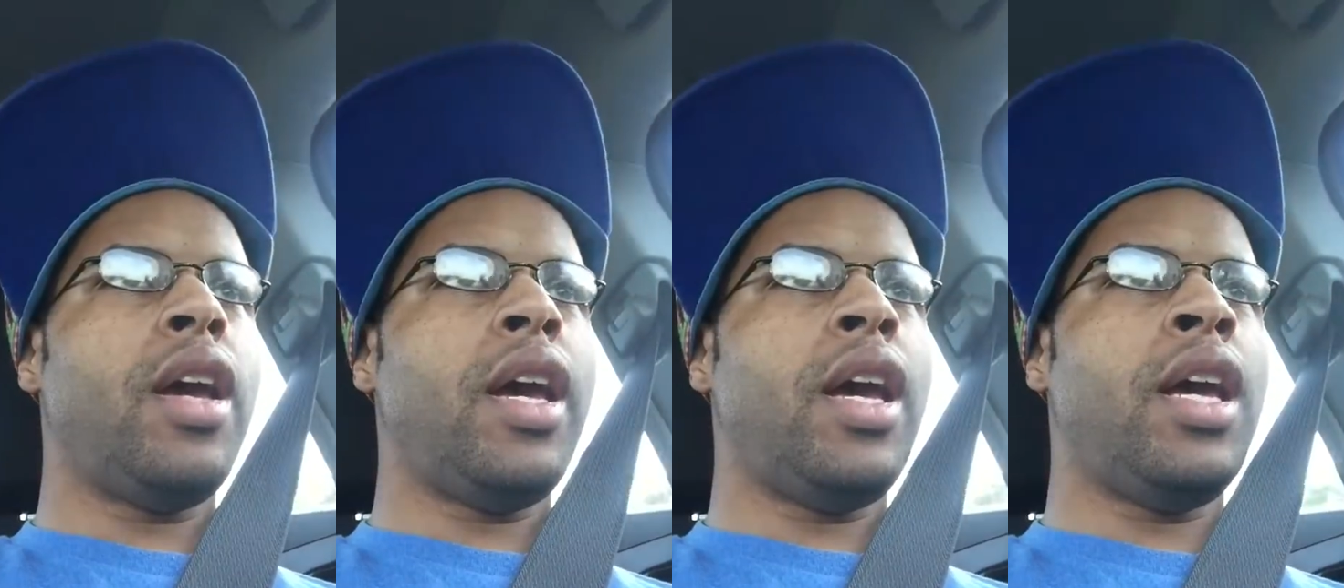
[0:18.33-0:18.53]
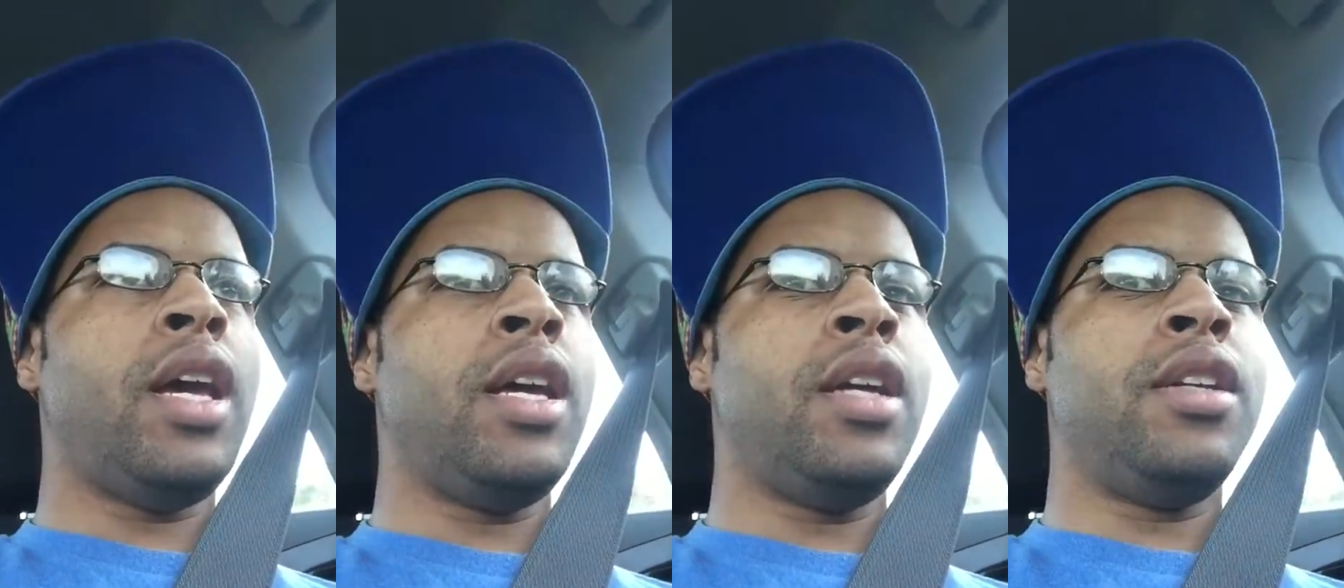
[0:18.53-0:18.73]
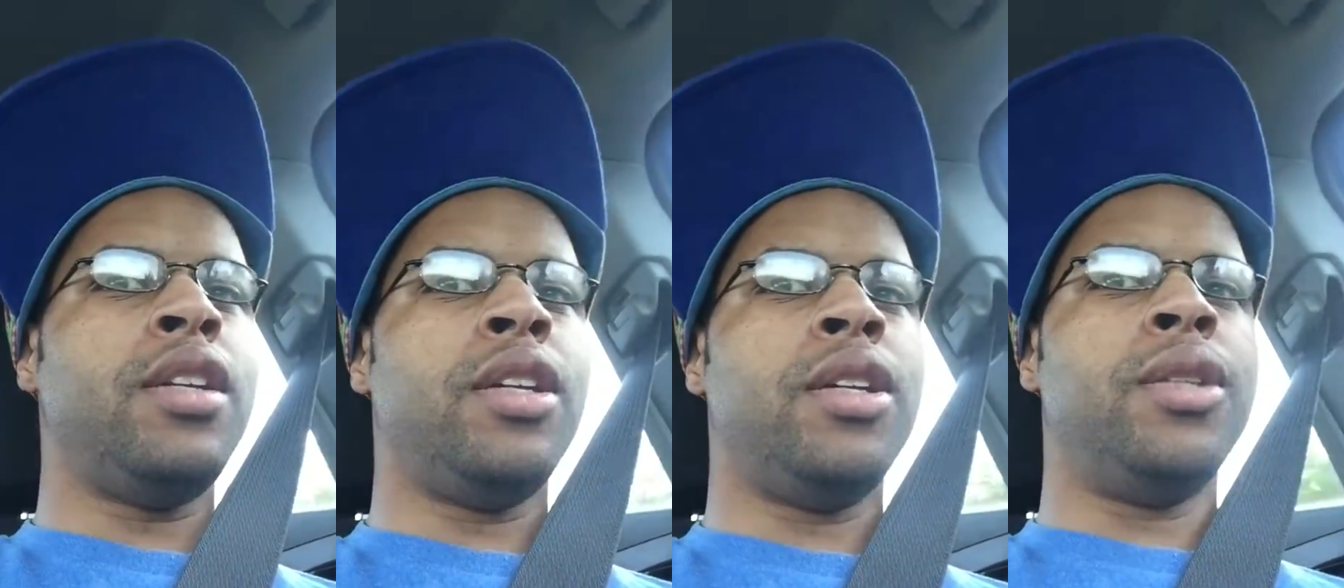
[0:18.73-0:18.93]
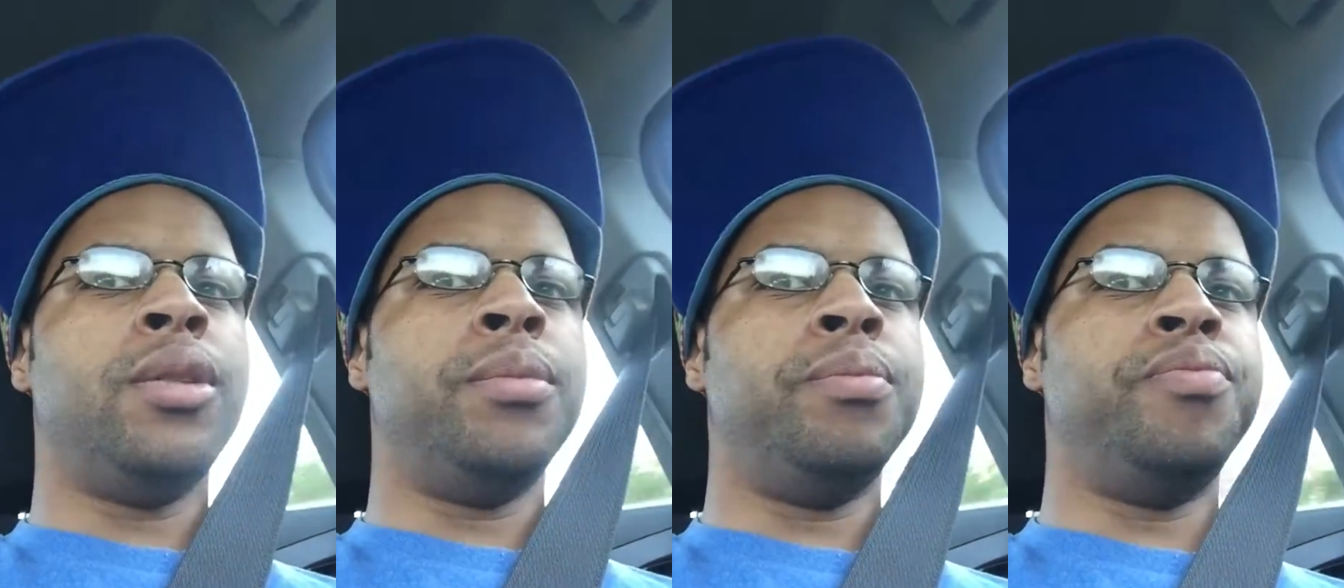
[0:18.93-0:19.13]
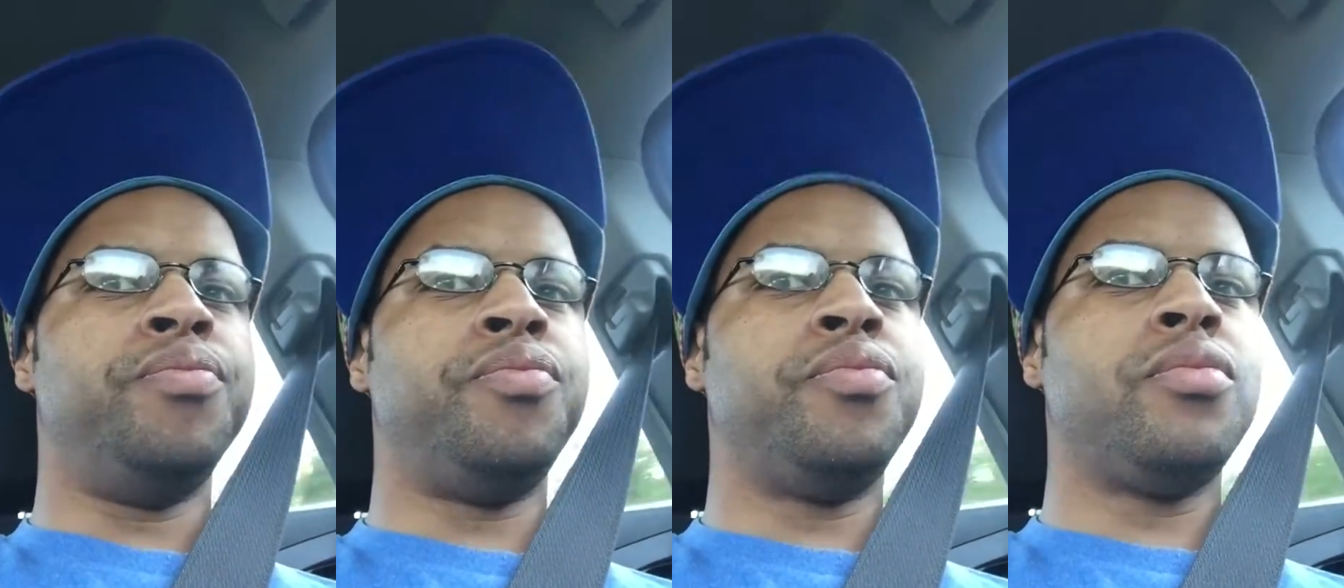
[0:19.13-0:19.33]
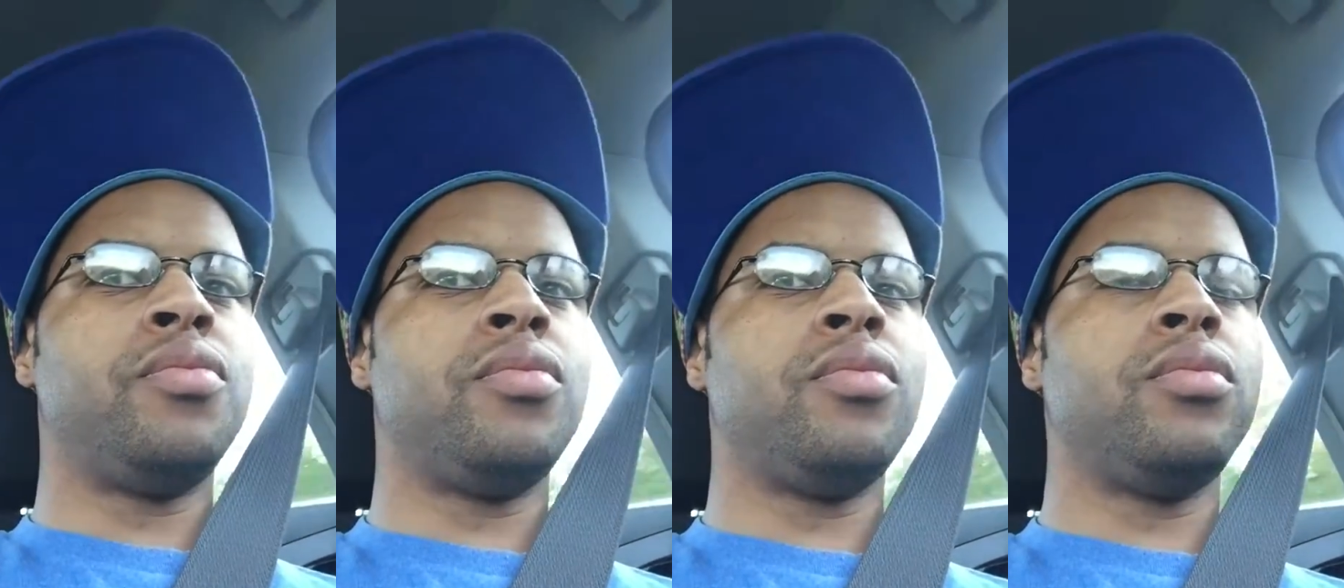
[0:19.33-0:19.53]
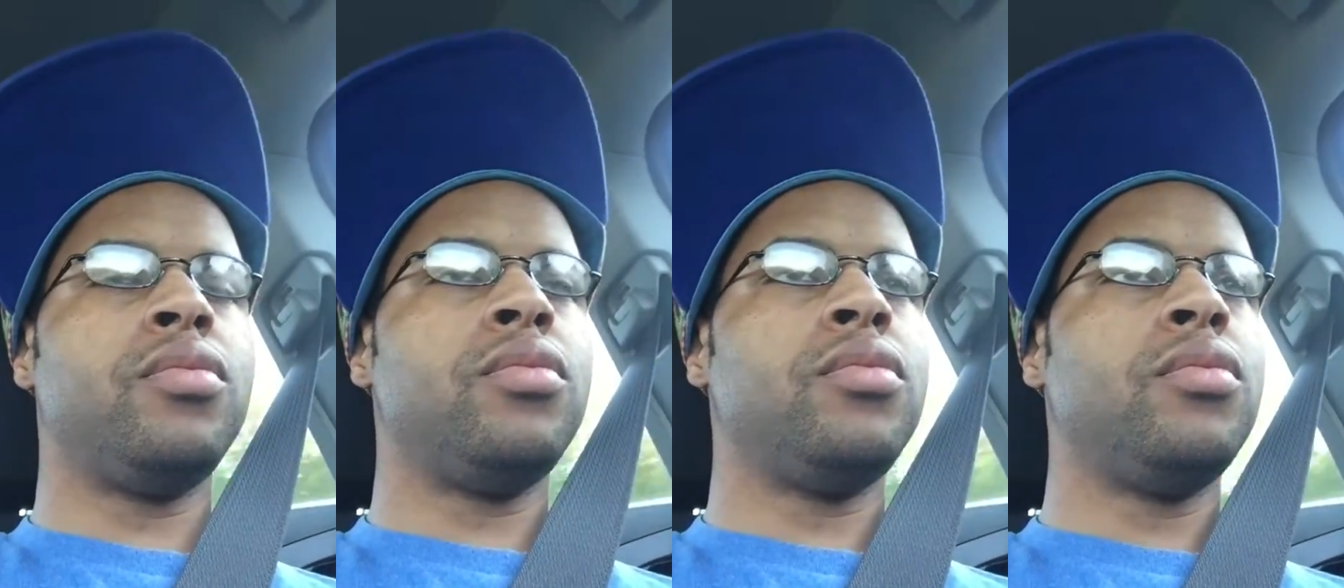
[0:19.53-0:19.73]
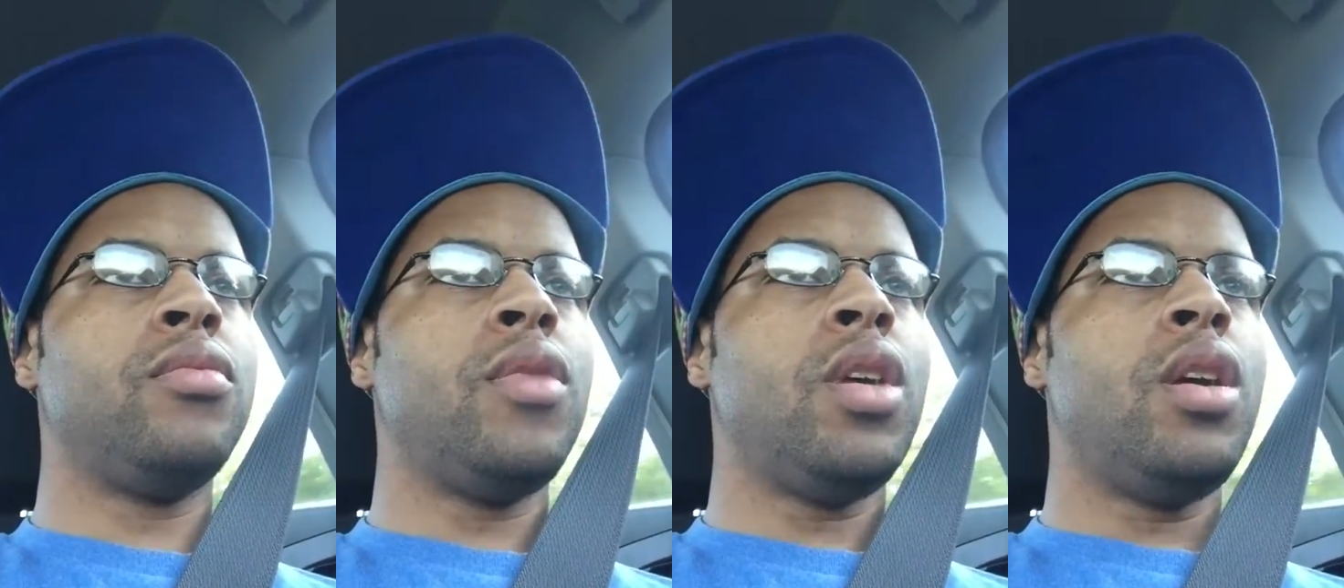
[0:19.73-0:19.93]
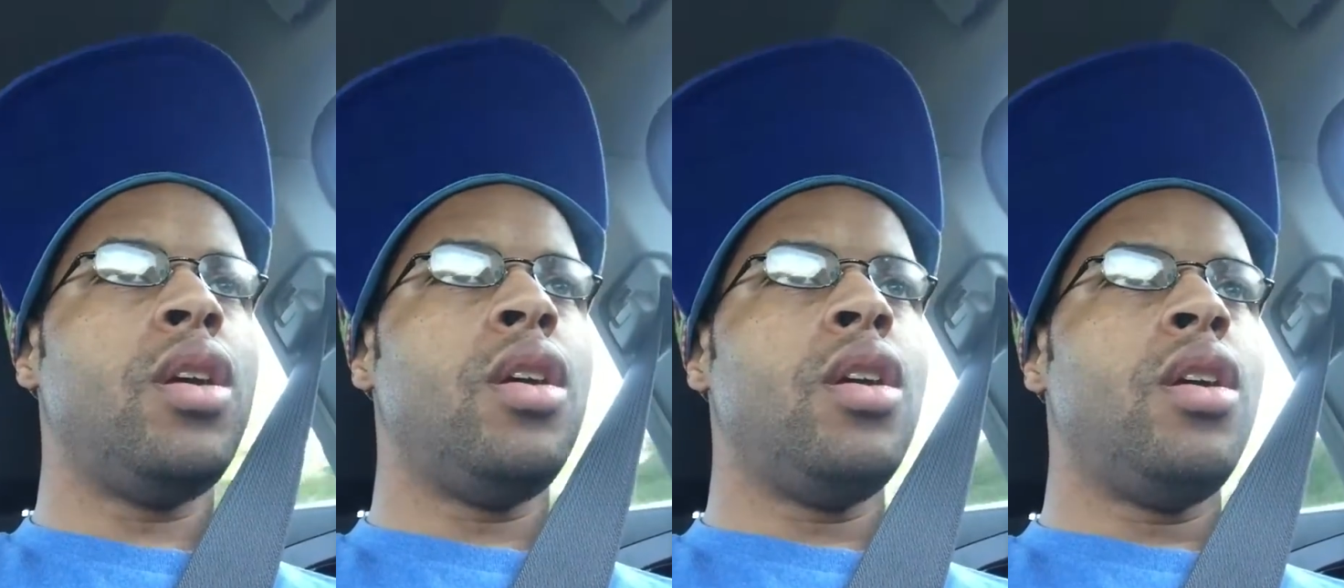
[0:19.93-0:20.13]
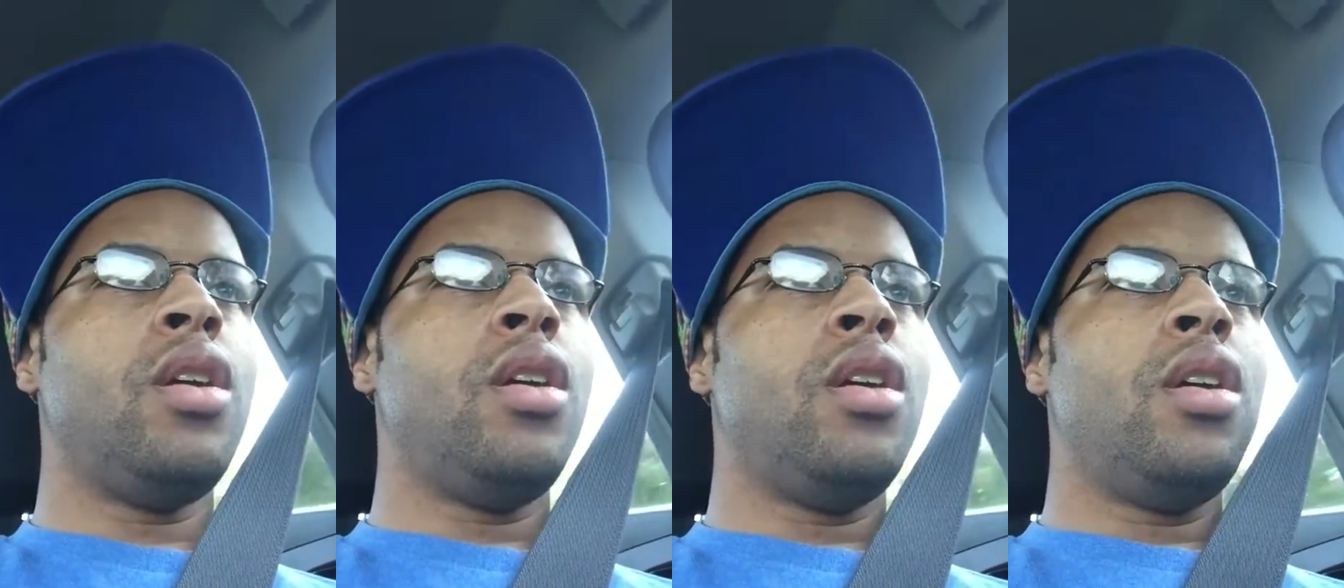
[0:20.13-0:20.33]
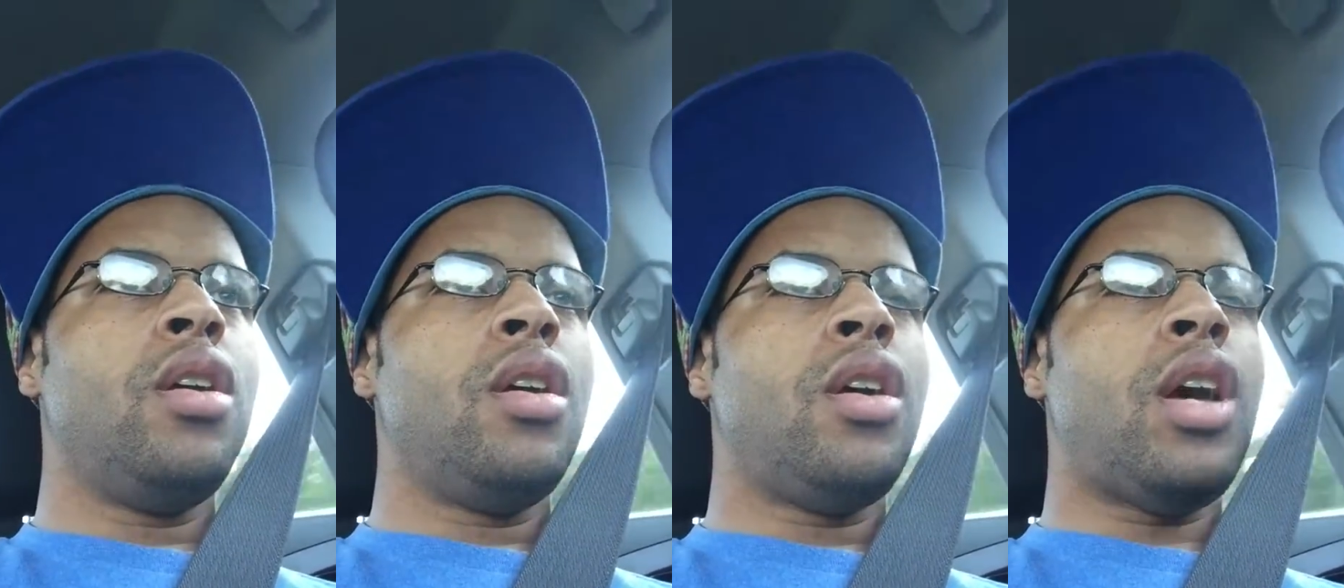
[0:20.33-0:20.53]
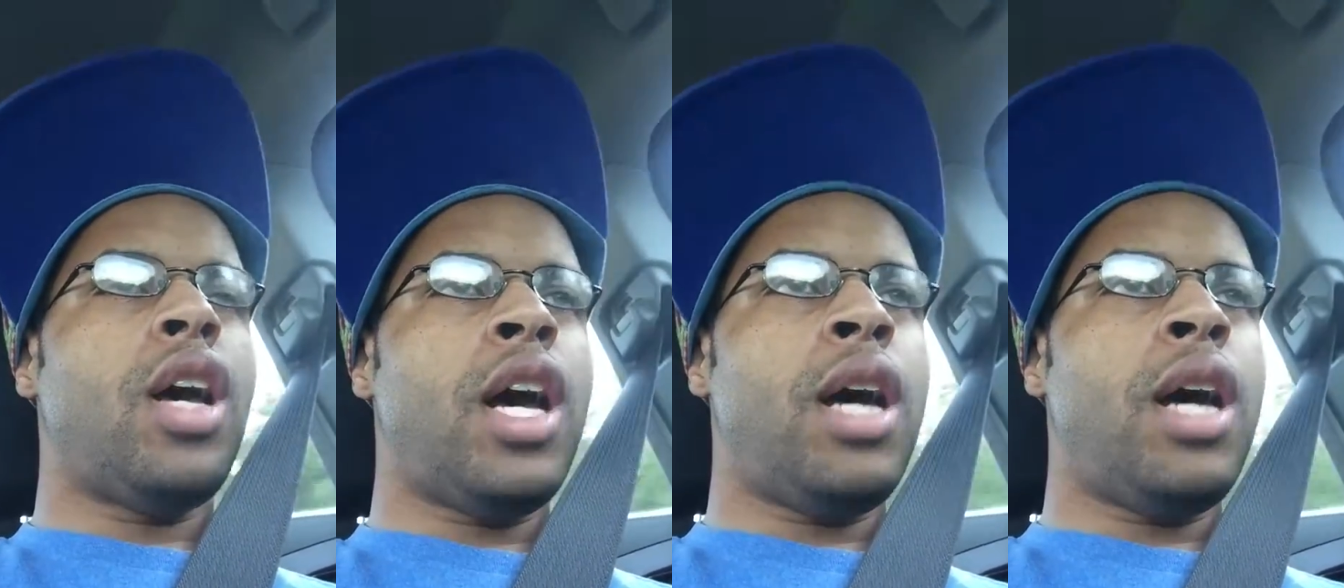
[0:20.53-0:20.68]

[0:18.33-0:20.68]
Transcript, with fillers: And um,